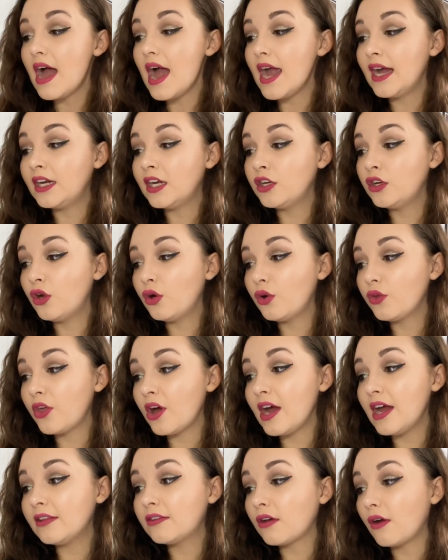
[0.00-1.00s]
And I know
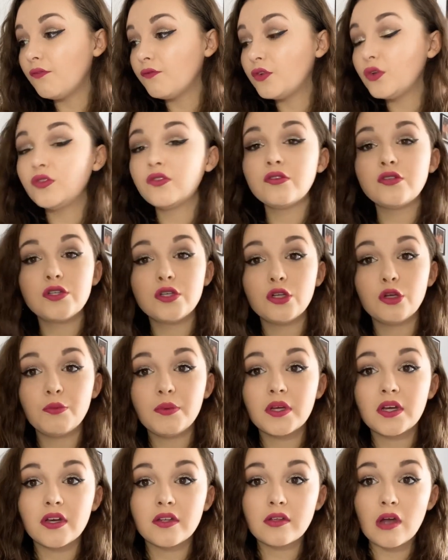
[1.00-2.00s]
that it's confusing too
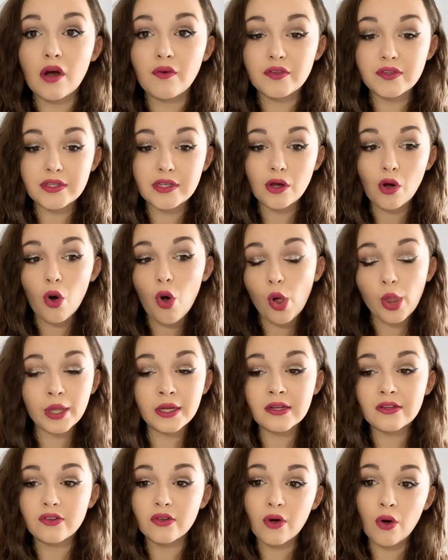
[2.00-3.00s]
because obviously all
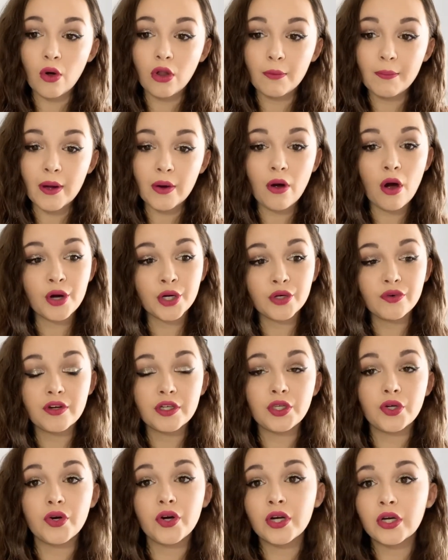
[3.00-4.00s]
in is all about honor
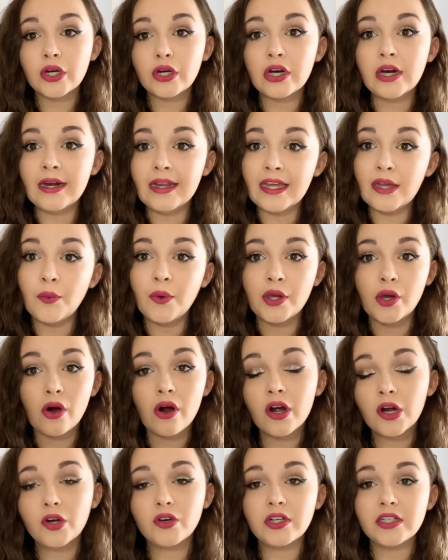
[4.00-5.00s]
your you hunger and eat when you're
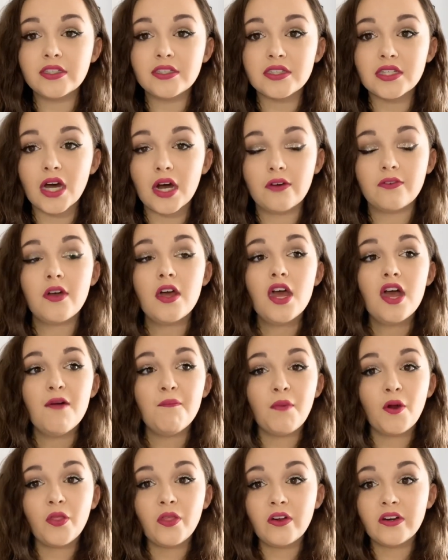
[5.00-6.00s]
hungry and stuff,
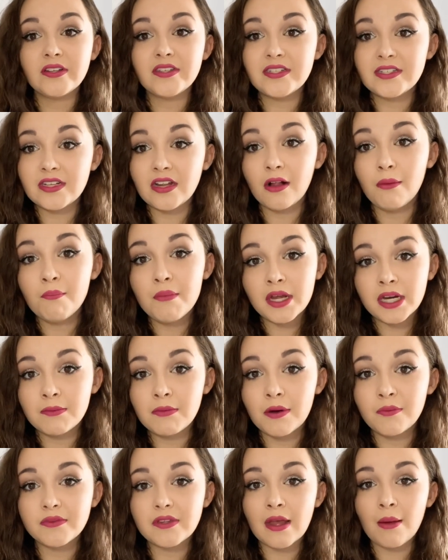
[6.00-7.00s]
but there is still
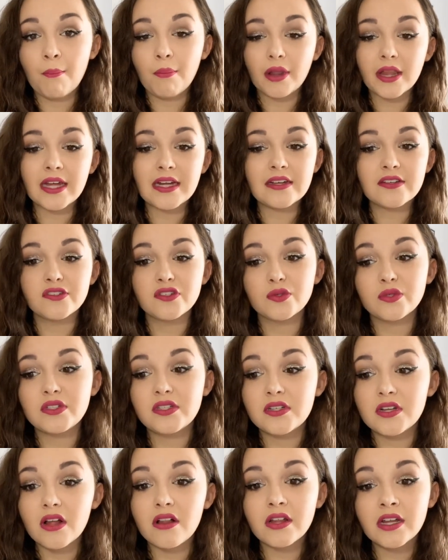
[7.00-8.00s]
minimums in place. So
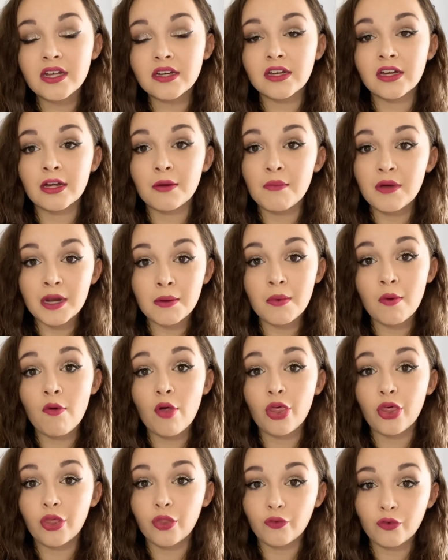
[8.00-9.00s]
still eating a minimum
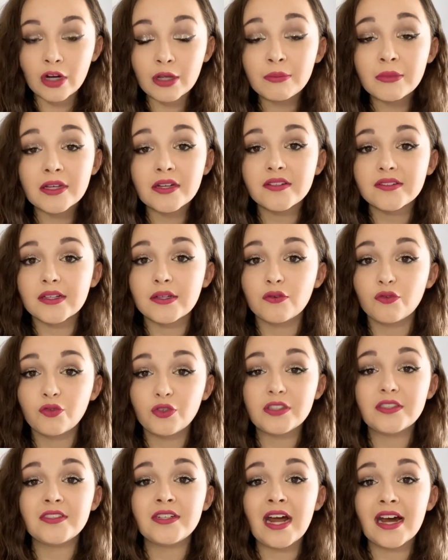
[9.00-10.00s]
of three meals and
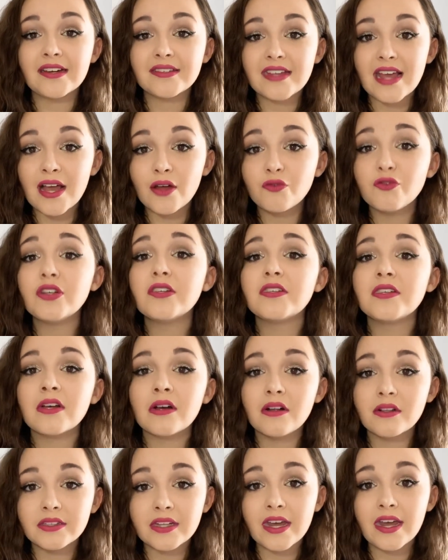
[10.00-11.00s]
free snacks every
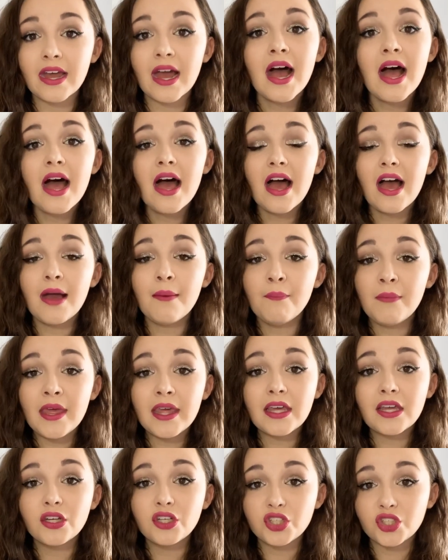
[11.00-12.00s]
single day and
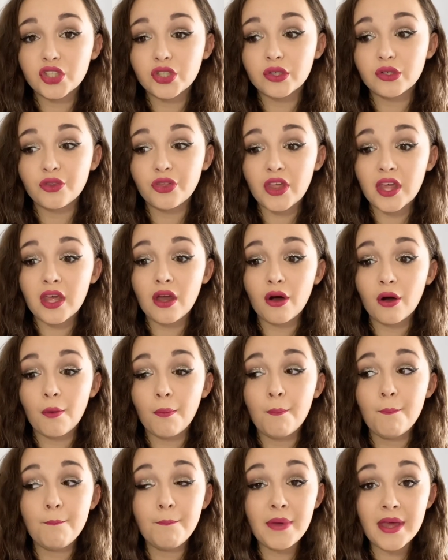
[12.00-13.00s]
making sure they
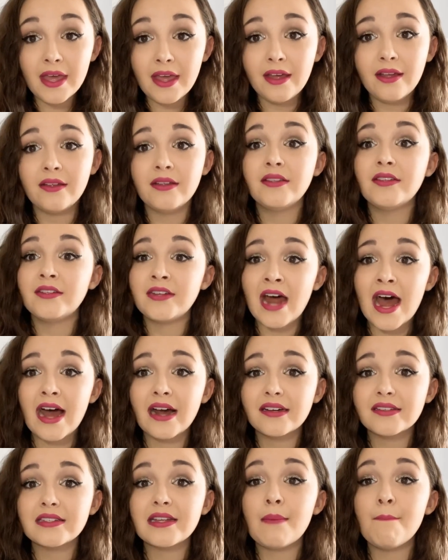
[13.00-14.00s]
are big
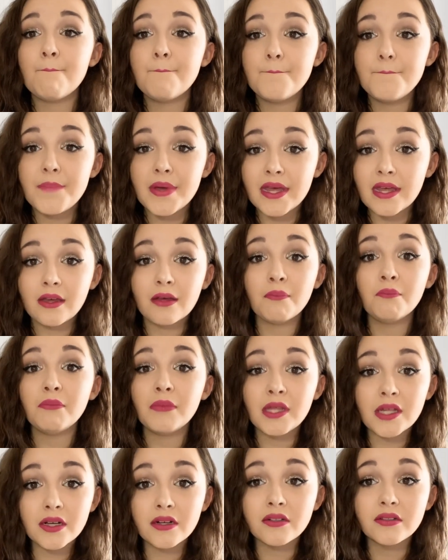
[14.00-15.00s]
snacks and big
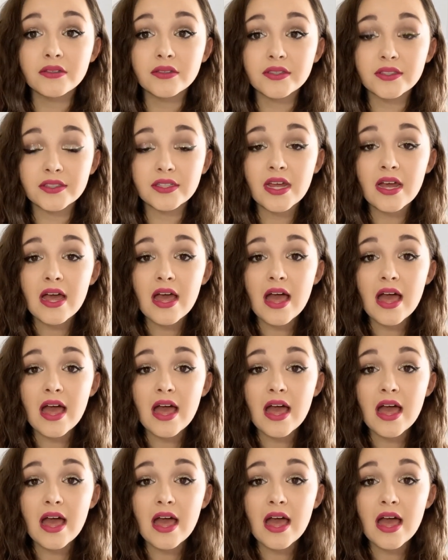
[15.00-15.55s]
meals.